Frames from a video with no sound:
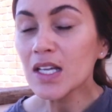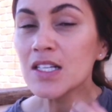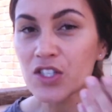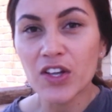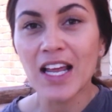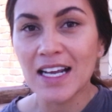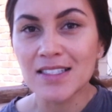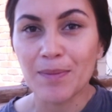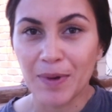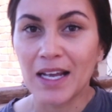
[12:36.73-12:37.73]
and so they
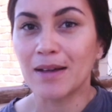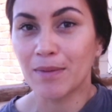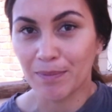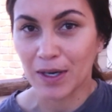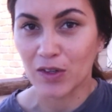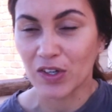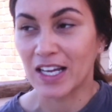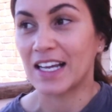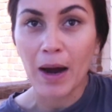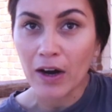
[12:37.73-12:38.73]
end up being better
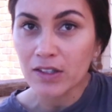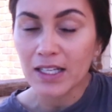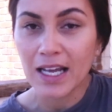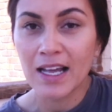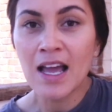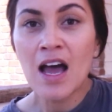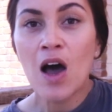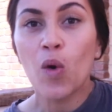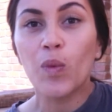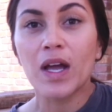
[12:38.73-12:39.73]
looking. Apparently,
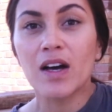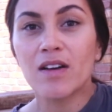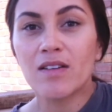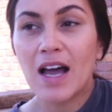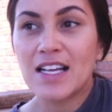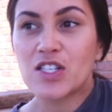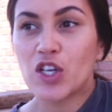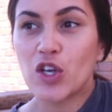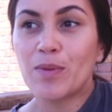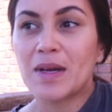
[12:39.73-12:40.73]
we are, as
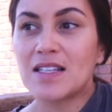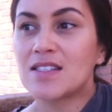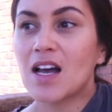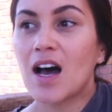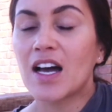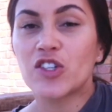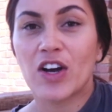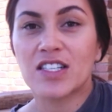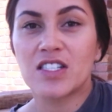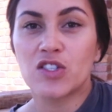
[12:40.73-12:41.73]
humans, are
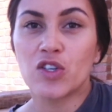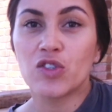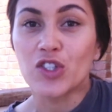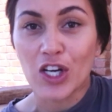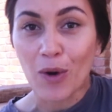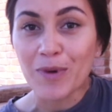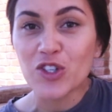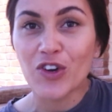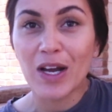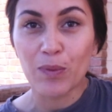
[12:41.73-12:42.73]
attracted to
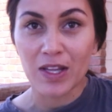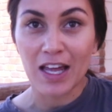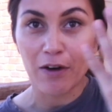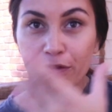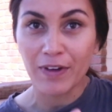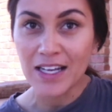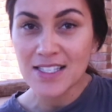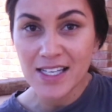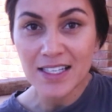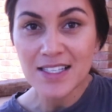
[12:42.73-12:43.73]
geometry with our
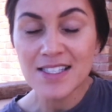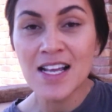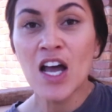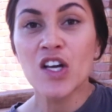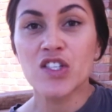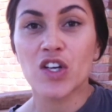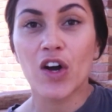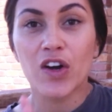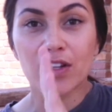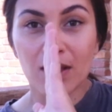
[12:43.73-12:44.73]
faces.
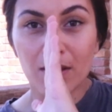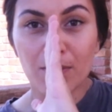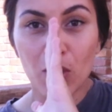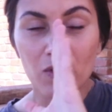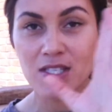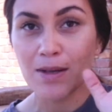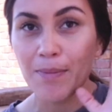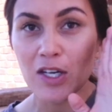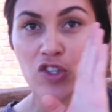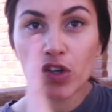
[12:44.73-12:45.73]
So the more
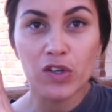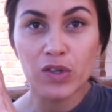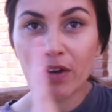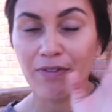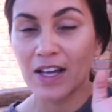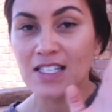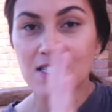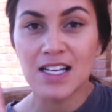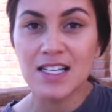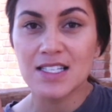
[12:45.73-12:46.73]
symmetrical your
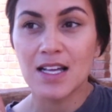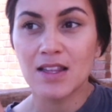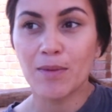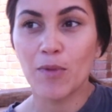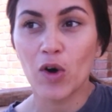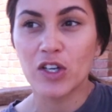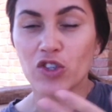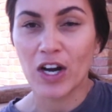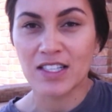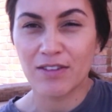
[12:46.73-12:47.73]
face is, the more
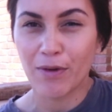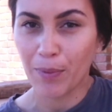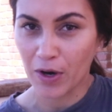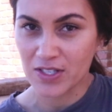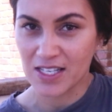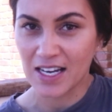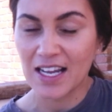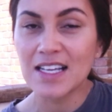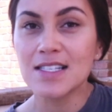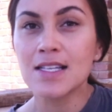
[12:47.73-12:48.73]
attractive a person
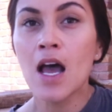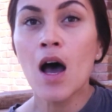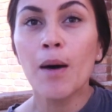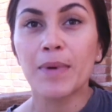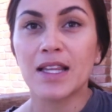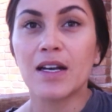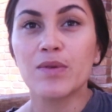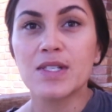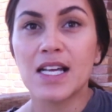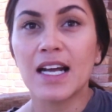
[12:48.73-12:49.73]
is. But then it
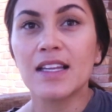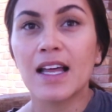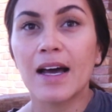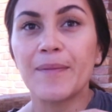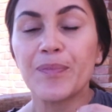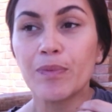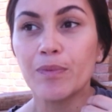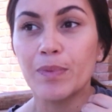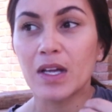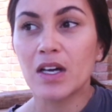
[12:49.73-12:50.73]
was saying that
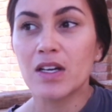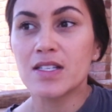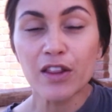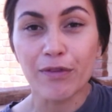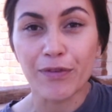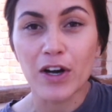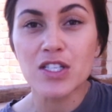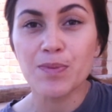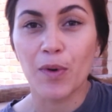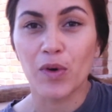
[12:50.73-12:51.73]
because the
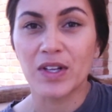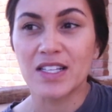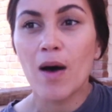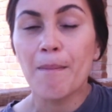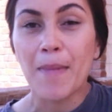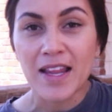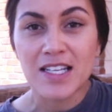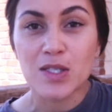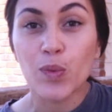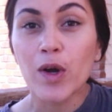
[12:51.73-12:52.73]
firstborn
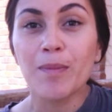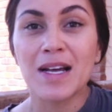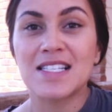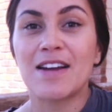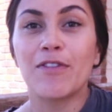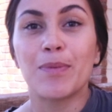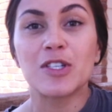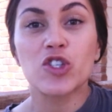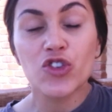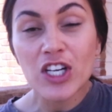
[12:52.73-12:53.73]
mother's womb has never been
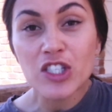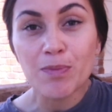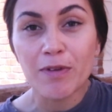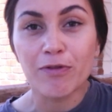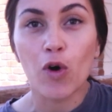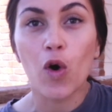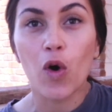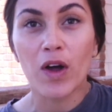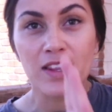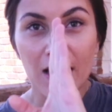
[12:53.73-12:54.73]
stretched
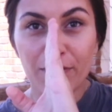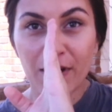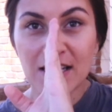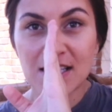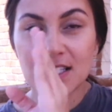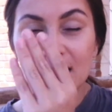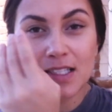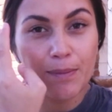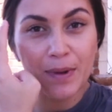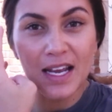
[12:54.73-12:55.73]
before, their faces end
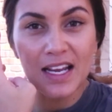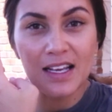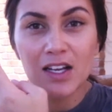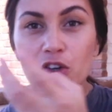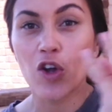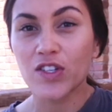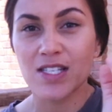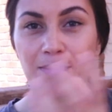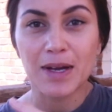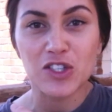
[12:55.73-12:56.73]
up being not
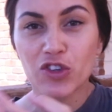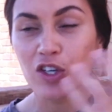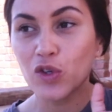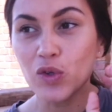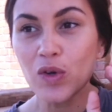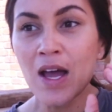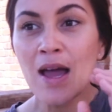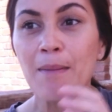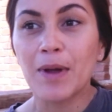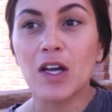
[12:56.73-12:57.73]
symmetrical
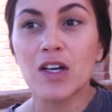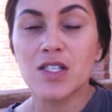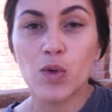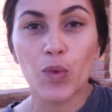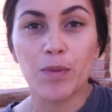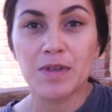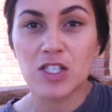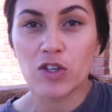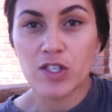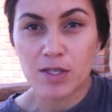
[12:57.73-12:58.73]
because the womb is
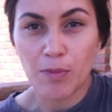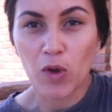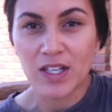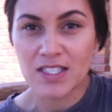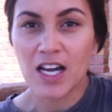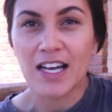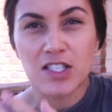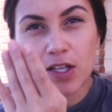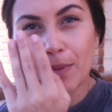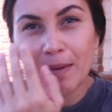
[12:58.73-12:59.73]
so small and tight.
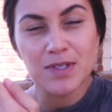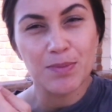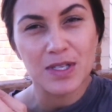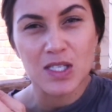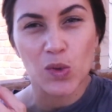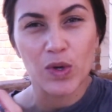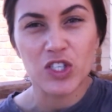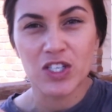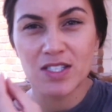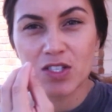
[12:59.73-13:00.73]
So the baby's a bit
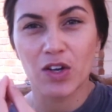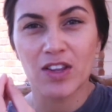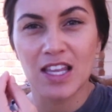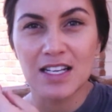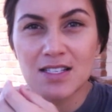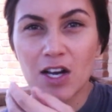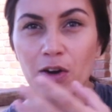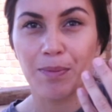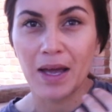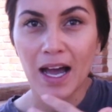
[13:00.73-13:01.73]
squished, and so things are
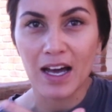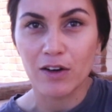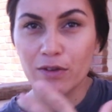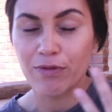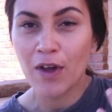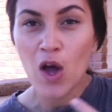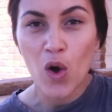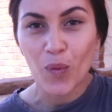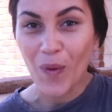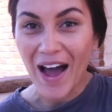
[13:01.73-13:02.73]
a bit out of
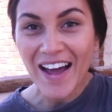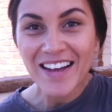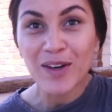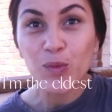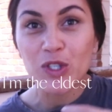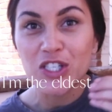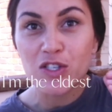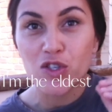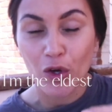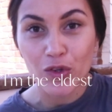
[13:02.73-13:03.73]
whack, which is
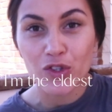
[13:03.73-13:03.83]
so